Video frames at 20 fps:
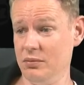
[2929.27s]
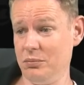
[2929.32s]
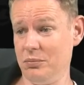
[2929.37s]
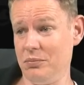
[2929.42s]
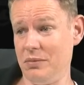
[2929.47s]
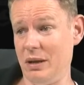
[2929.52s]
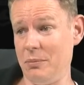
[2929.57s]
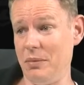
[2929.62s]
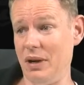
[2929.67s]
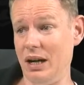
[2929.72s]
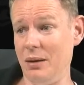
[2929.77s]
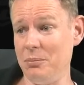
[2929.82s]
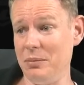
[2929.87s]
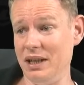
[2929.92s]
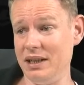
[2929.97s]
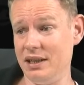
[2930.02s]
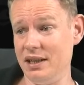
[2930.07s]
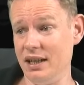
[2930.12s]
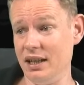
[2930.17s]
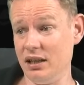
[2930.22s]
My mom, my
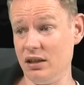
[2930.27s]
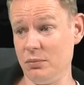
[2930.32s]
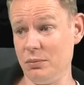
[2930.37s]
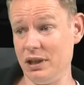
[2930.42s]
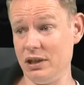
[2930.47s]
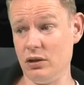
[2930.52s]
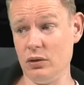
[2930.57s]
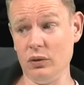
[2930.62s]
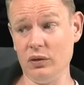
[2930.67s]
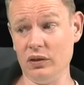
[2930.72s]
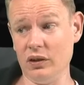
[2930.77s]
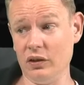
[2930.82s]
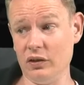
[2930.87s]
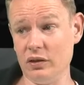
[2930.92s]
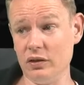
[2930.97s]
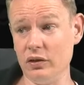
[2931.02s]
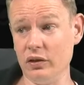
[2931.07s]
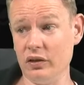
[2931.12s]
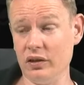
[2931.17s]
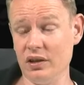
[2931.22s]
dad, my 2
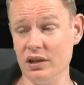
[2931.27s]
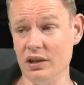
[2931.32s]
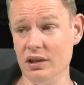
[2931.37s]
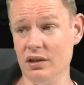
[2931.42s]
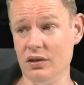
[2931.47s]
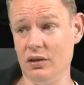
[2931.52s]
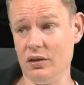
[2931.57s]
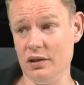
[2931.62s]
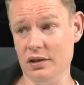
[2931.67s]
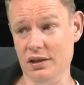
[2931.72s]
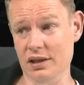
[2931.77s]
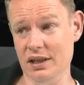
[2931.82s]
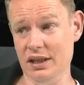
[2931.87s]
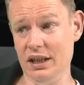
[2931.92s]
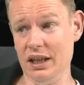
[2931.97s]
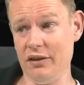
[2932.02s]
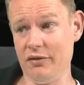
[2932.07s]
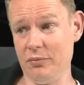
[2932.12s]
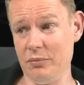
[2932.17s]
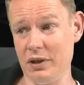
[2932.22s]
sisters, on an
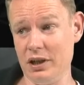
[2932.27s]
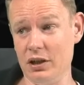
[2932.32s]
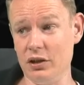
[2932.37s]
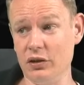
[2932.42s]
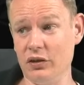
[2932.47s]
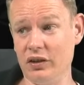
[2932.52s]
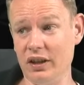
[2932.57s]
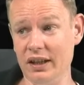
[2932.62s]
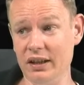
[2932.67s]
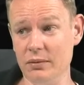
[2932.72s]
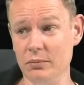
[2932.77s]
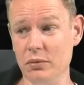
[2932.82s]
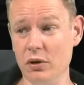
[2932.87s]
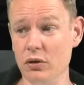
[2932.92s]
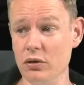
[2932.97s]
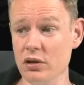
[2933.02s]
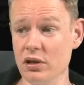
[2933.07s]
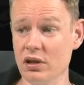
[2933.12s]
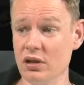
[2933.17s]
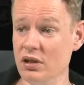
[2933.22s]
11-meter sailing boat.
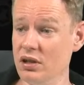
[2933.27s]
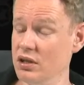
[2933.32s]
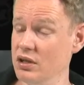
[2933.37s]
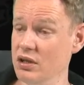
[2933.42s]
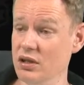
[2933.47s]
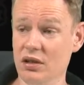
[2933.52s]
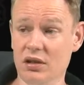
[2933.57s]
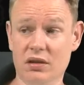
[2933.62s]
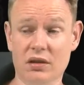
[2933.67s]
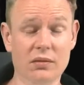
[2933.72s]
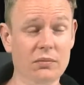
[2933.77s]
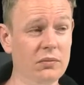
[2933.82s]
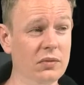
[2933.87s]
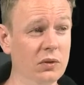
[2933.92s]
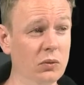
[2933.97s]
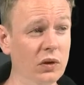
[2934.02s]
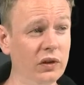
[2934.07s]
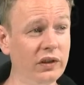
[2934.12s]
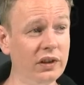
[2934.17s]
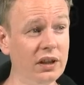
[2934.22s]
It
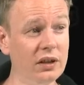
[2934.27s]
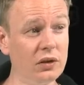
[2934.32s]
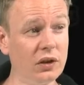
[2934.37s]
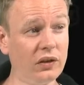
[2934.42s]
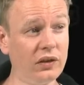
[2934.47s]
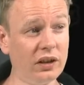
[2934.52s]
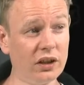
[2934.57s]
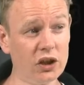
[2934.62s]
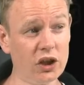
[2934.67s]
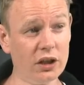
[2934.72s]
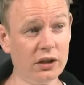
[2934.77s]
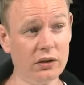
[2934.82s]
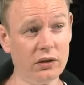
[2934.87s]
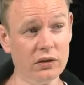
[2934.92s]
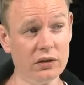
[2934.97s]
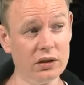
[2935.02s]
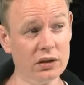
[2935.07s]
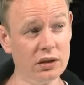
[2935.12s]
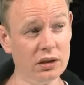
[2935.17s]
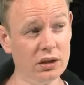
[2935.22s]
was an interesting childhood.
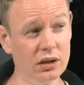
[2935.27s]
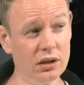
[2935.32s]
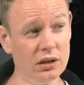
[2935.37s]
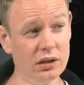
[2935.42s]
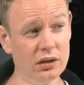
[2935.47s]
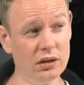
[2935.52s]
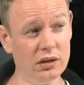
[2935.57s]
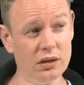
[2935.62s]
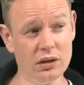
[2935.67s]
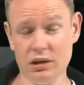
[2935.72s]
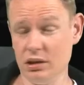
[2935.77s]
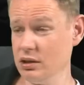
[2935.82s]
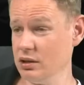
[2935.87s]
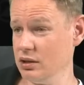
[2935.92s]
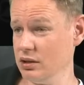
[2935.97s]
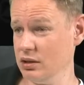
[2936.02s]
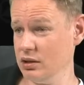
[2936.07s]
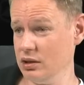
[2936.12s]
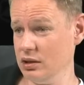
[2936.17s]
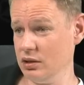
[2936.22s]

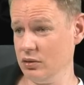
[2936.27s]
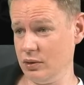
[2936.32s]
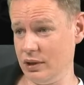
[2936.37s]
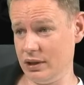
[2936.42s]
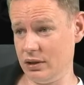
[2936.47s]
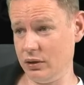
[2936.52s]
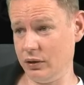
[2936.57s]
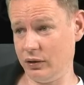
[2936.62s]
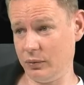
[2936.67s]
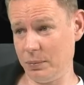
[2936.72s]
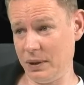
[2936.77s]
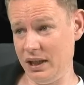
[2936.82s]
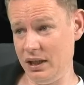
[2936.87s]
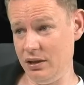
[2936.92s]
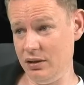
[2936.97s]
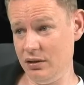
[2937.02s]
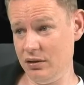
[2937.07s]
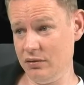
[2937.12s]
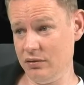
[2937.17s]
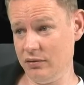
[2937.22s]
Went to Spain,
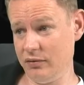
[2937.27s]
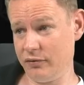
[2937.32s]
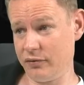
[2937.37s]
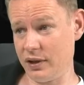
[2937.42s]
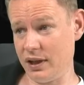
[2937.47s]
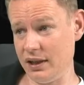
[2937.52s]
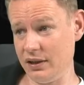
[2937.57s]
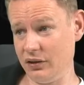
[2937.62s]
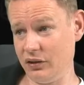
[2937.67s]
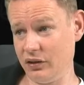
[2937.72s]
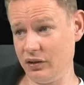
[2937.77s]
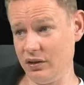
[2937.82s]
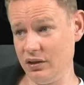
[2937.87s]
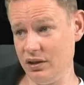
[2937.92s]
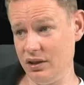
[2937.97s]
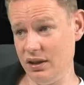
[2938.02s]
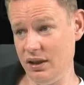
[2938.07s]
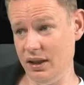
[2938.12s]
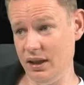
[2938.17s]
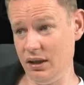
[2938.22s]
France,
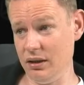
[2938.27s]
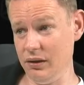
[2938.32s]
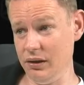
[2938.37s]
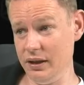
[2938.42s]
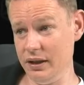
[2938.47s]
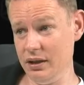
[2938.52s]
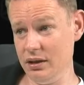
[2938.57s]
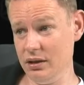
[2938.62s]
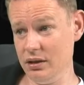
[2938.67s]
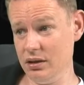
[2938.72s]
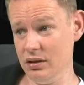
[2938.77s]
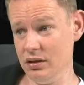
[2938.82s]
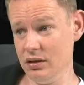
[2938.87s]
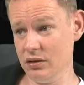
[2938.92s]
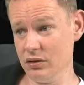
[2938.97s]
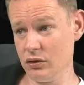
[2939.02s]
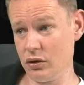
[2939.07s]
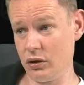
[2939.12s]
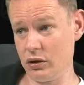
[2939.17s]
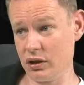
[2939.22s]
Italy,
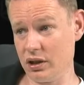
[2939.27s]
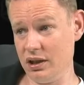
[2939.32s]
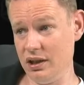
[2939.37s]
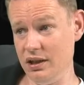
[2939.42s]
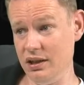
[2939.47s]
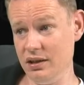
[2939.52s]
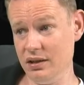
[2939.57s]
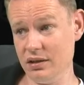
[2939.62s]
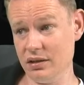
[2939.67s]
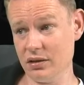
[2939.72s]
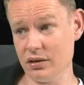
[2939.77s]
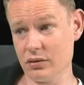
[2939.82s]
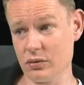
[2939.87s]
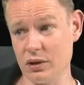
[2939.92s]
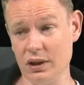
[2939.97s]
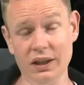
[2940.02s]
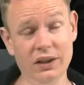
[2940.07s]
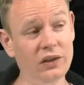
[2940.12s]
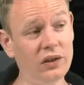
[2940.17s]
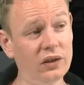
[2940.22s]
Turkey,
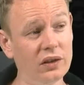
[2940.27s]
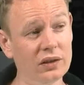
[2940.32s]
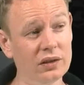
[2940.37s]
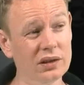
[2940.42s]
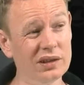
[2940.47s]
Greece.